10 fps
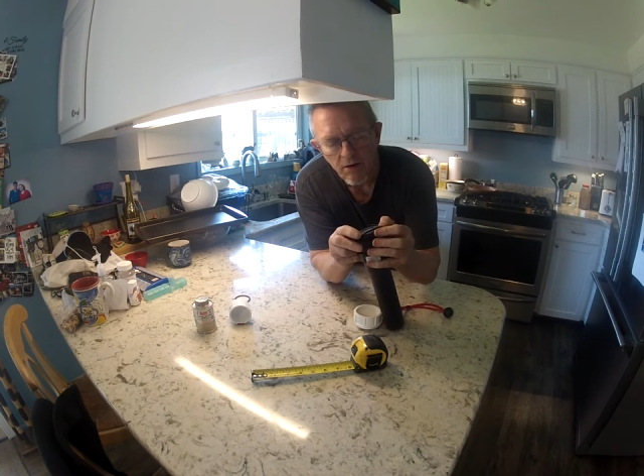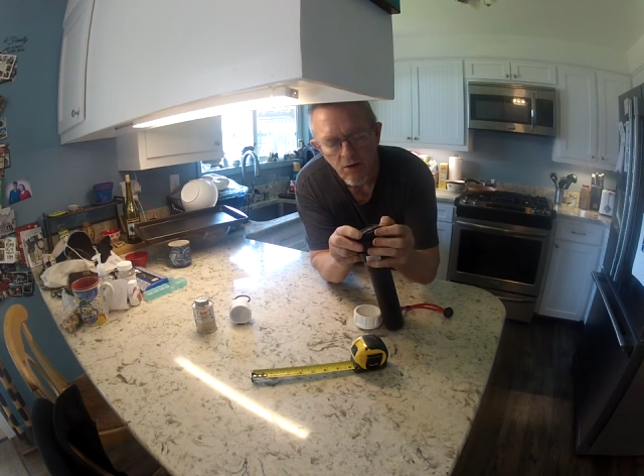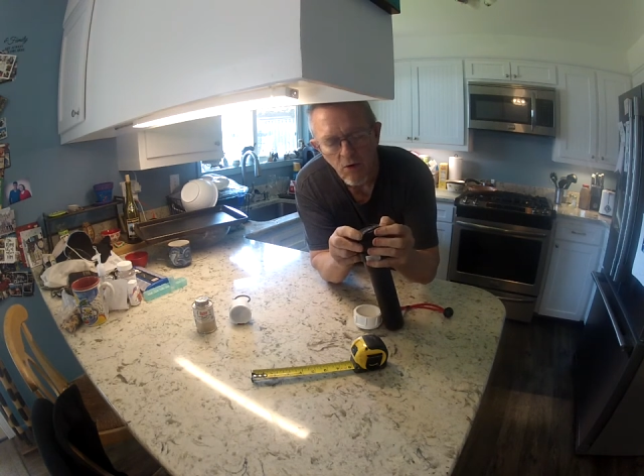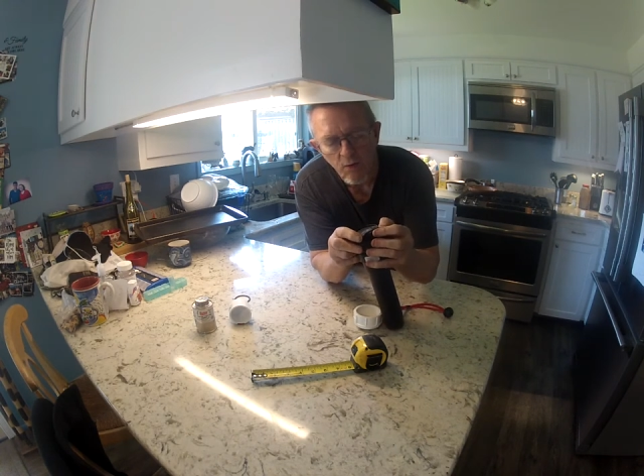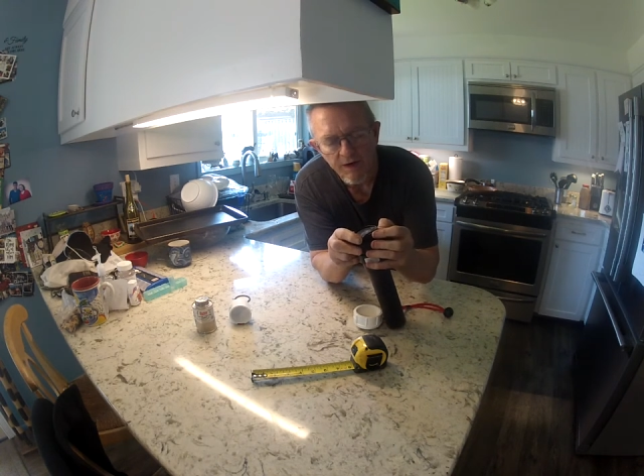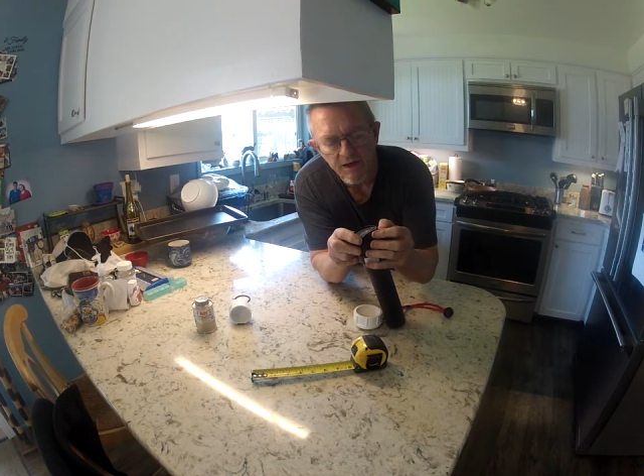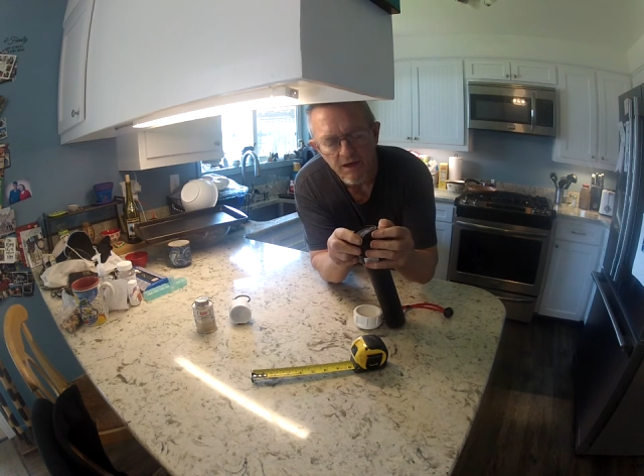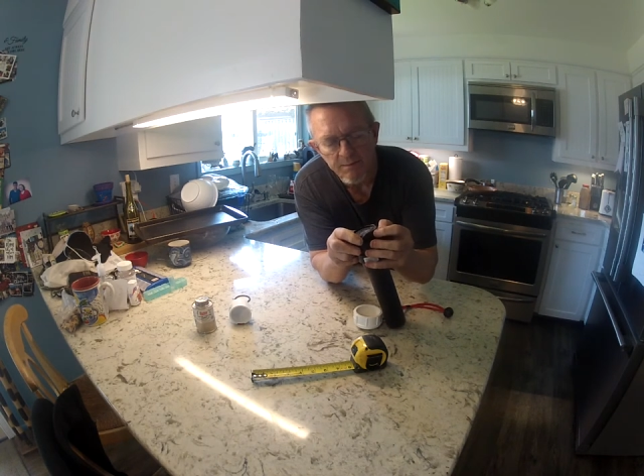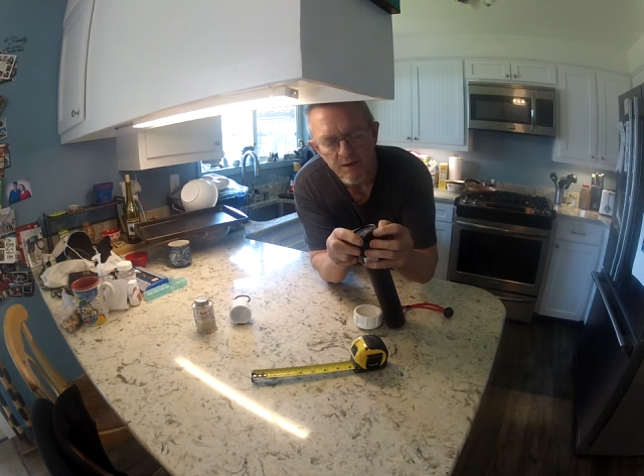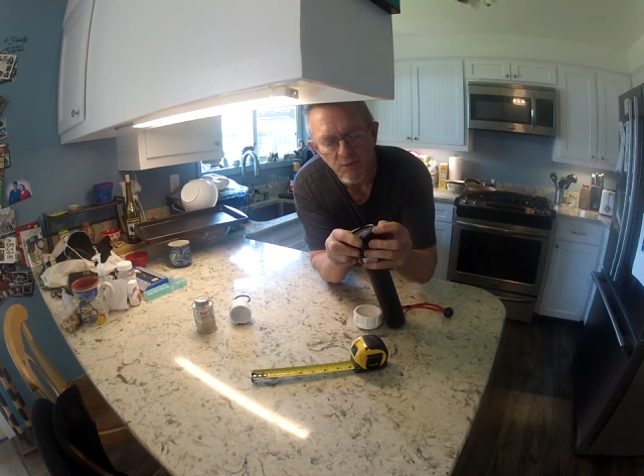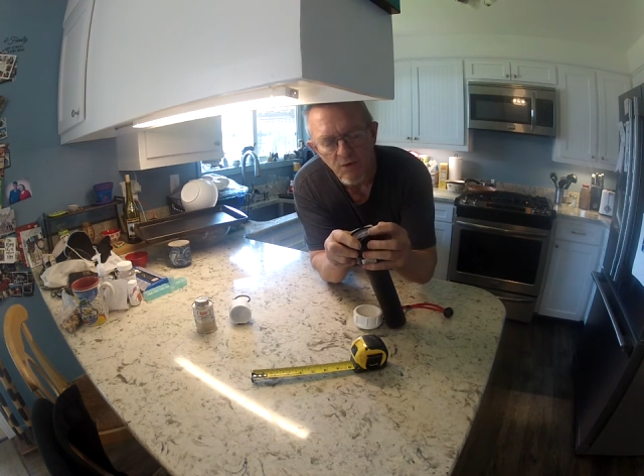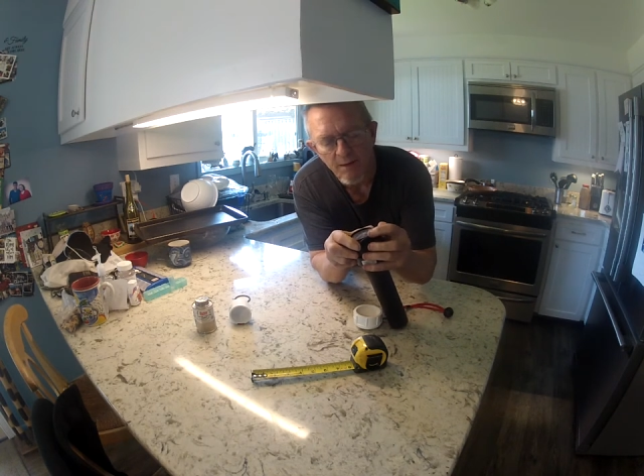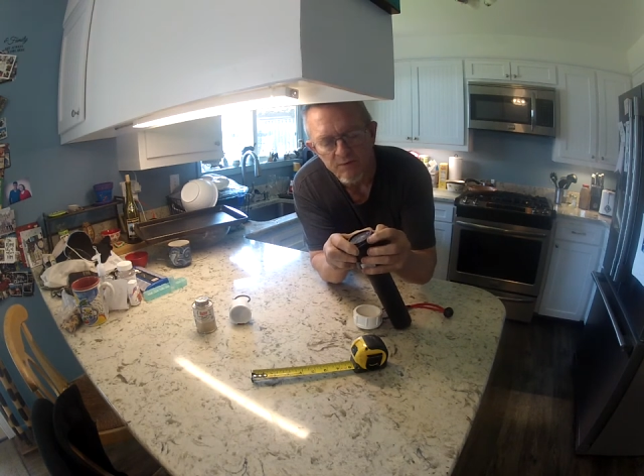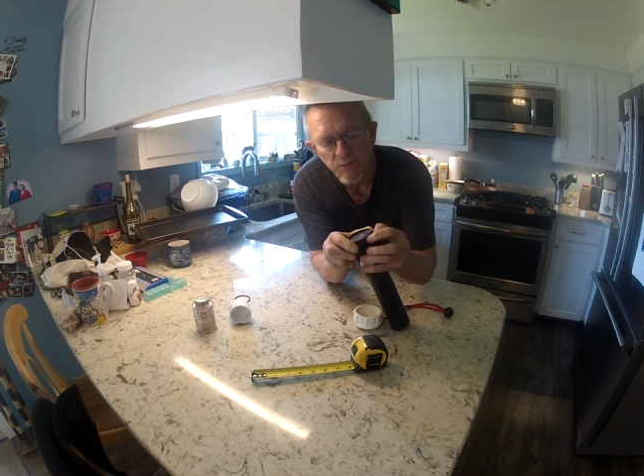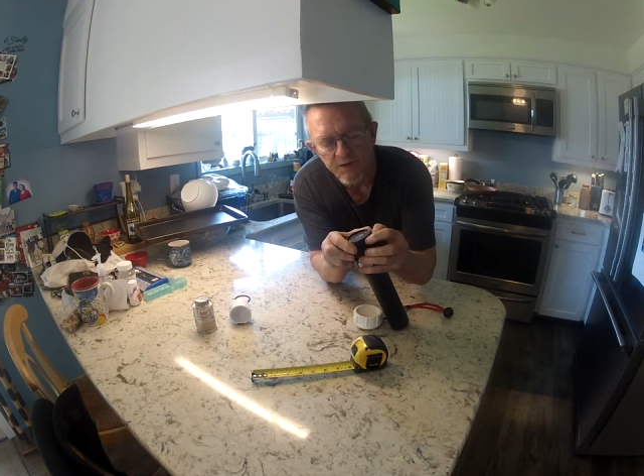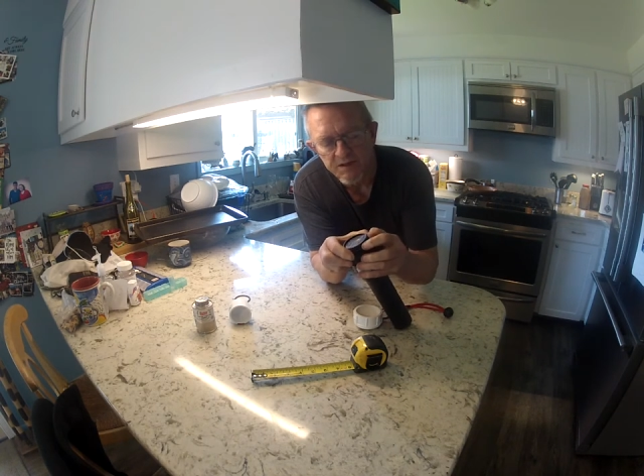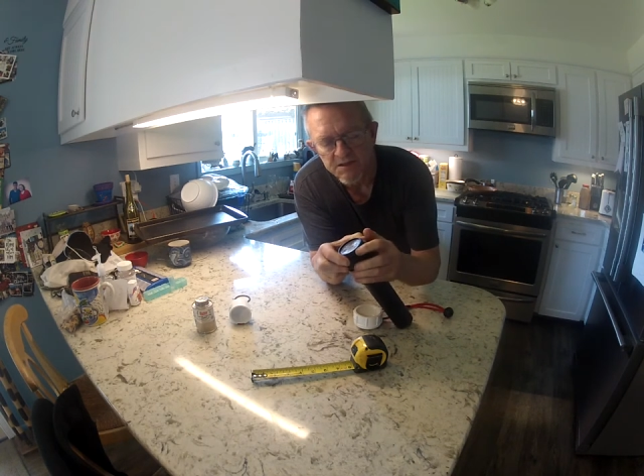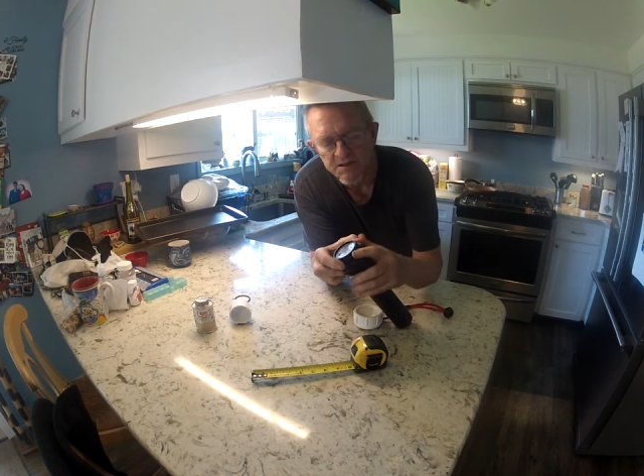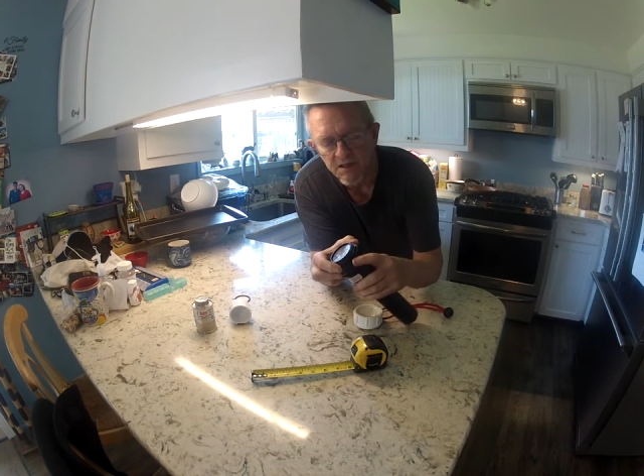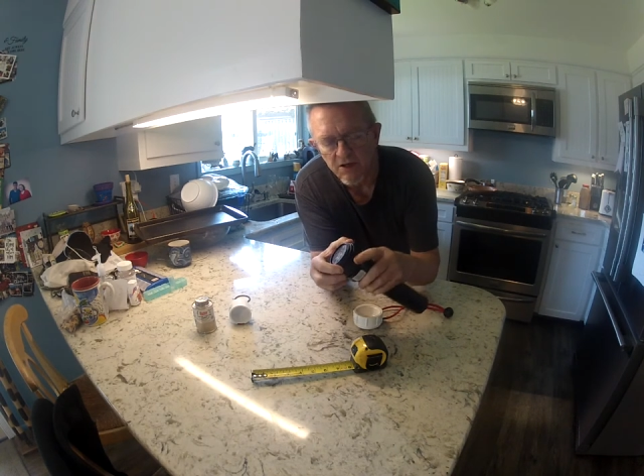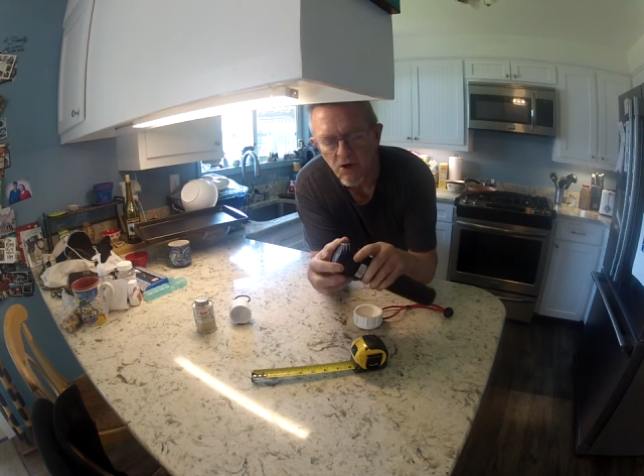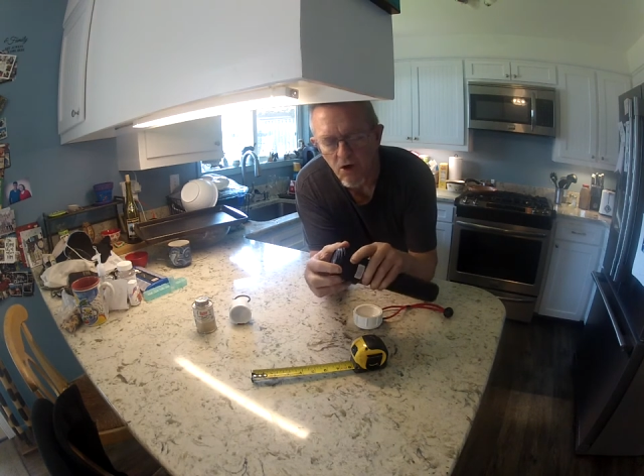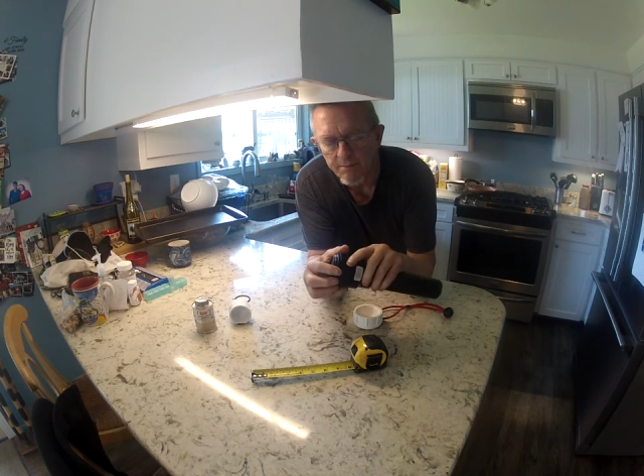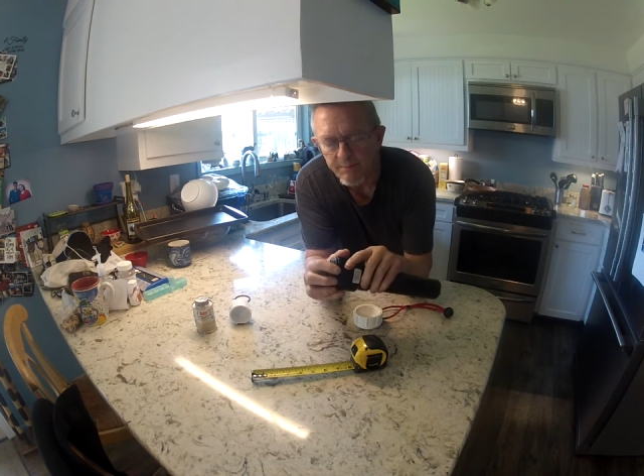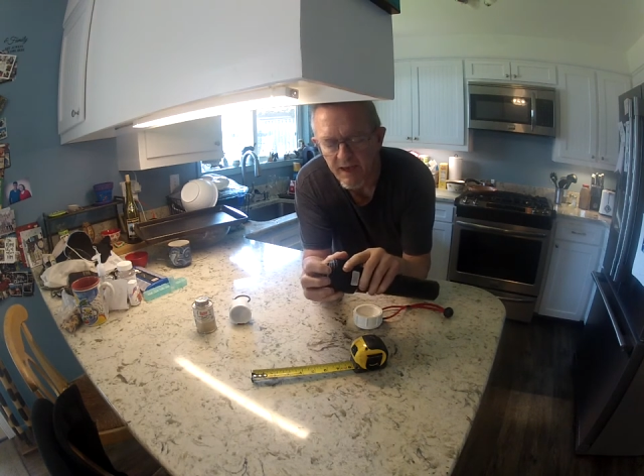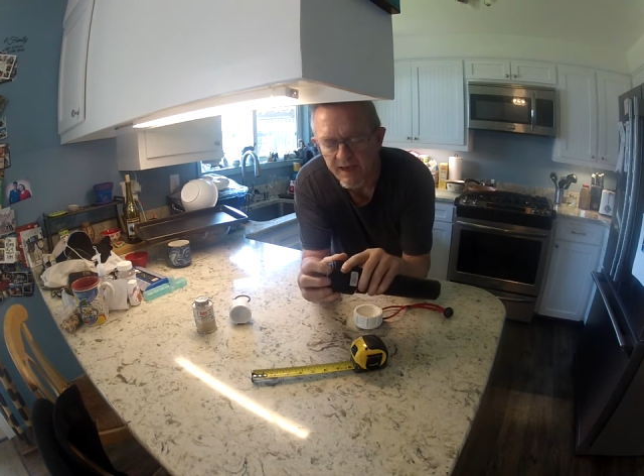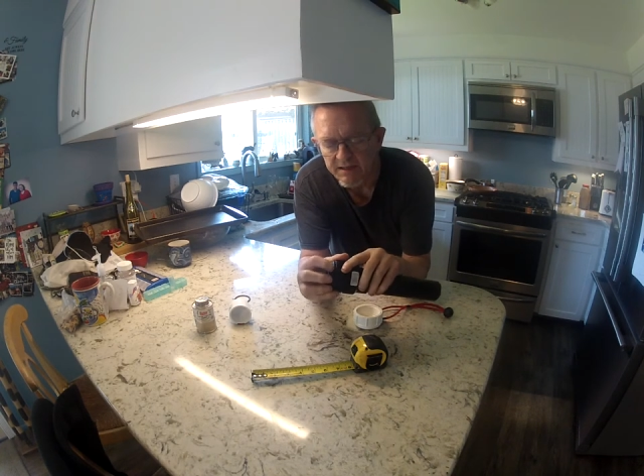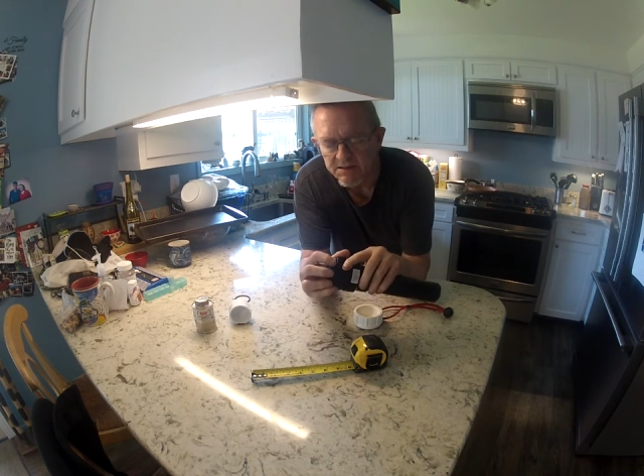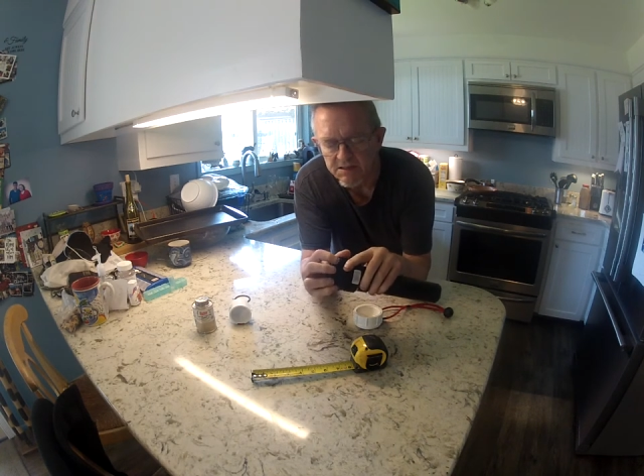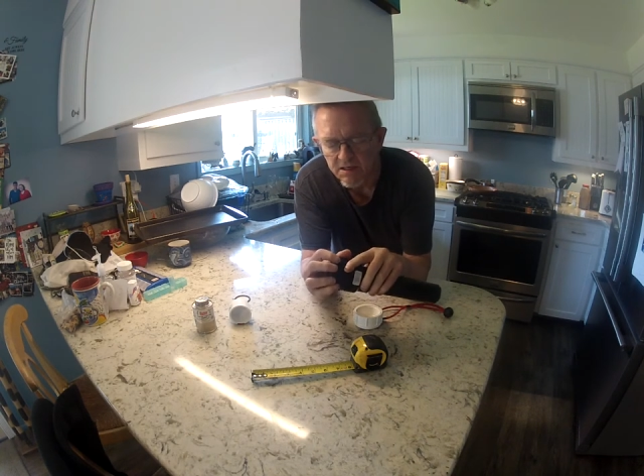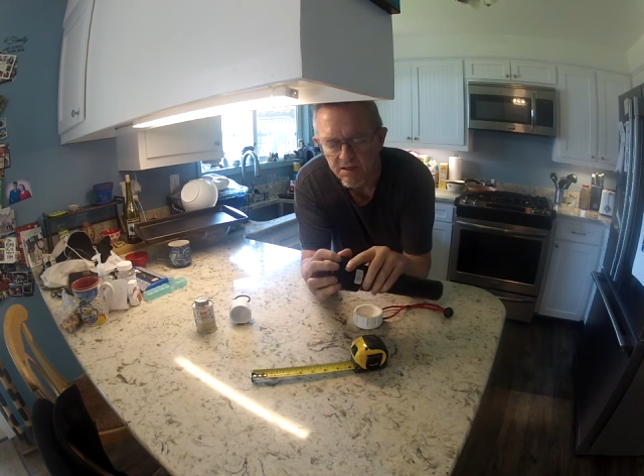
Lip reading: O-ring can be rubbed with silicone paste,